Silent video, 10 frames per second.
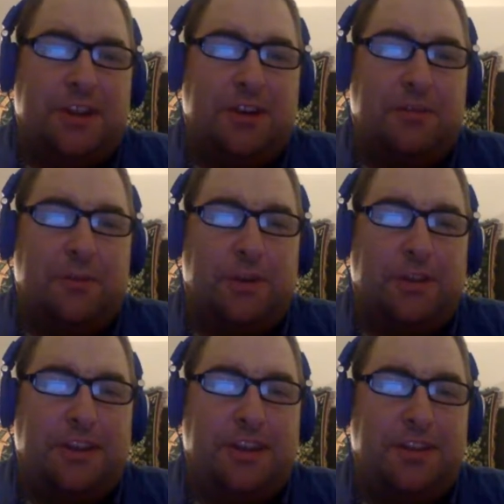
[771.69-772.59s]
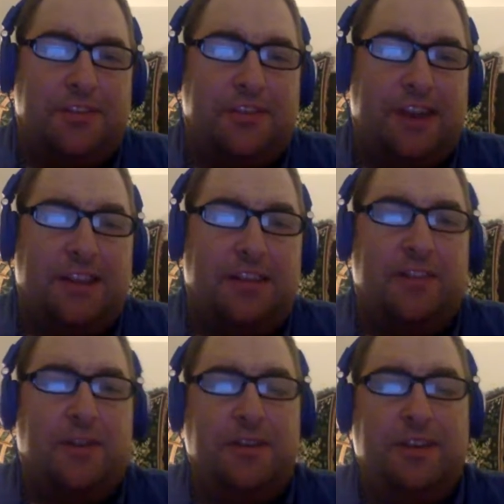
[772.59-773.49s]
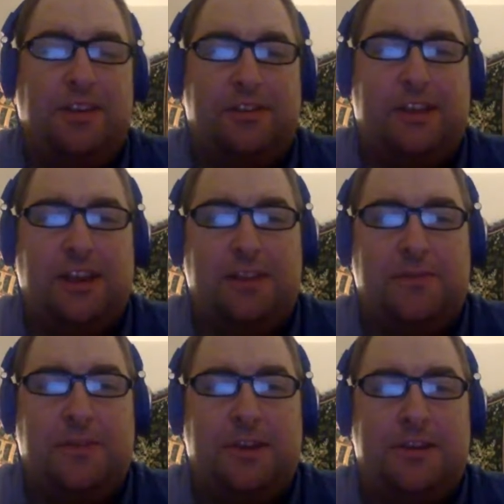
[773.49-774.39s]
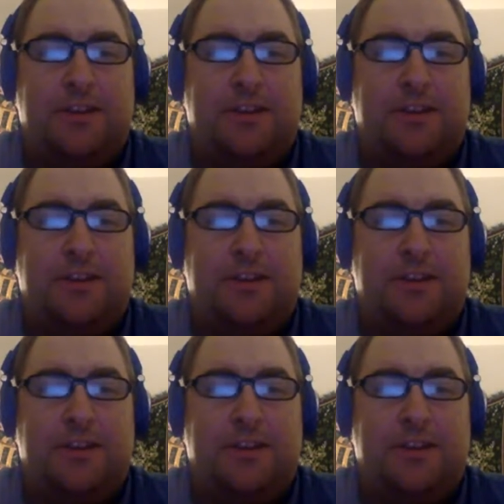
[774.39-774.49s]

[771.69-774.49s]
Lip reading: Here's one on the other side. Let's go to the other side of the foot.